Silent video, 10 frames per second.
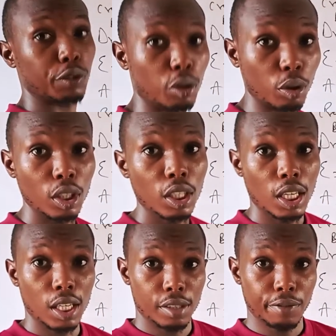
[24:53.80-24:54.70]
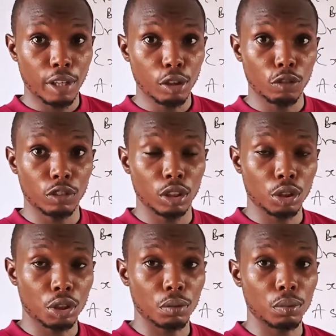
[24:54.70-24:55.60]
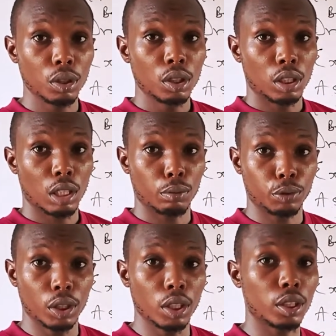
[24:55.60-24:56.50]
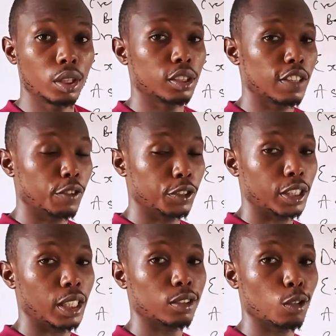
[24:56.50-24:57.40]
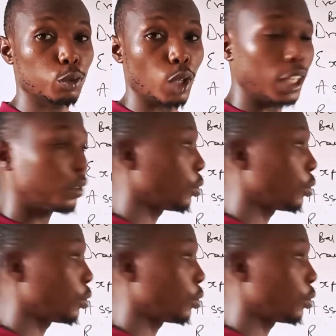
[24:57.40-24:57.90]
before as the value of the income that we generated, 700 has come to add